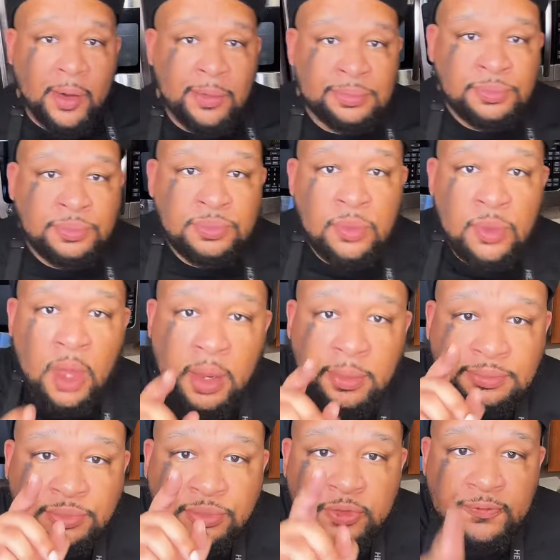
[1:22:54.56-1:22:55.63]
y'all.
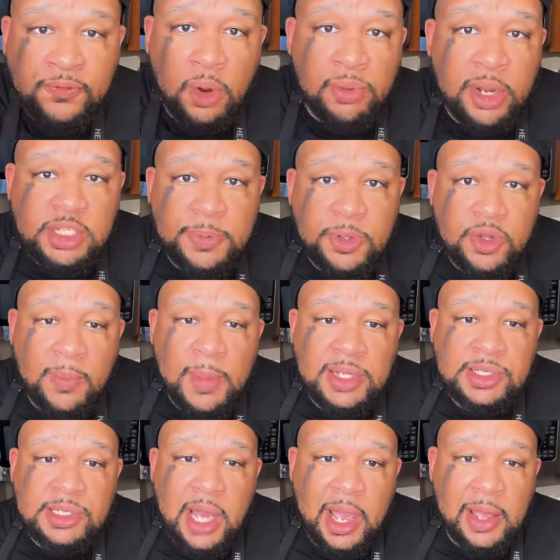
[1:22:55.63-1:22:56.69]
Full recipe on
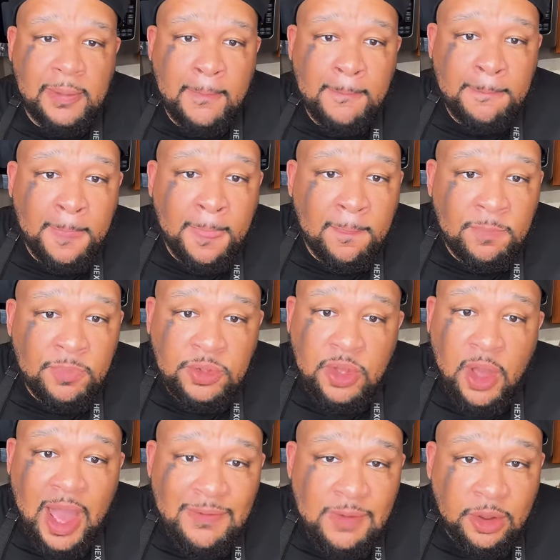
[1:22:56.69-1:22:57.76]
my site.
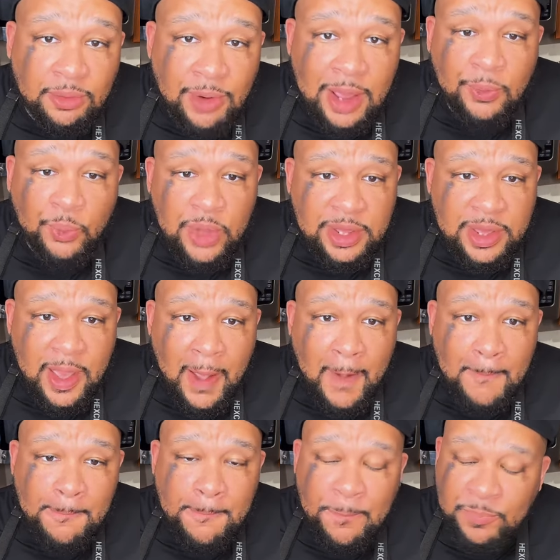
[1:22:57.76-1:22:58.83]
Y'all have a great
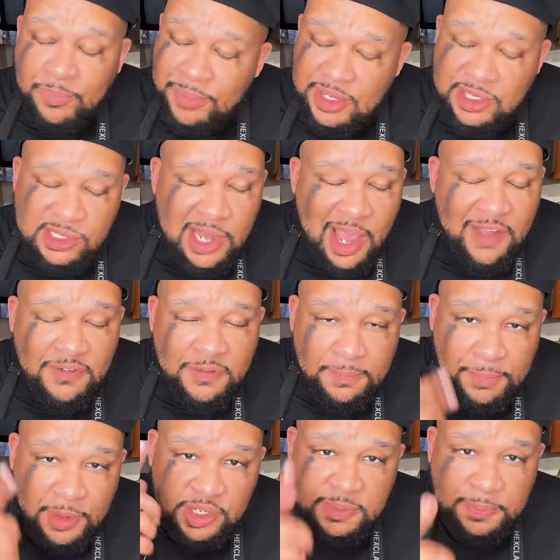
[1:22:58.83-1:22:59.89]
weekend. Be
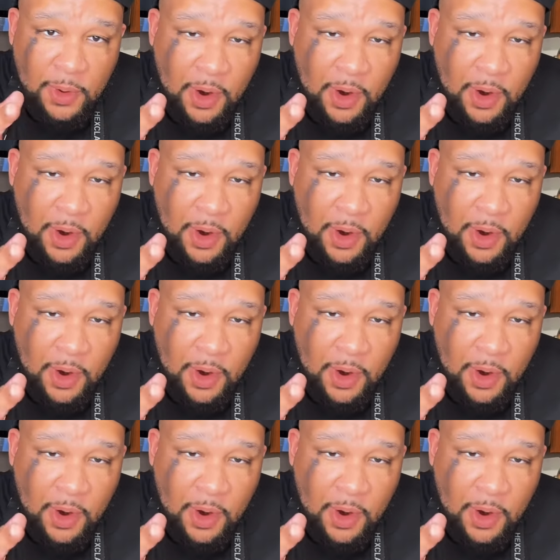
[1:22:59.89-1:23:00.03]
safe, be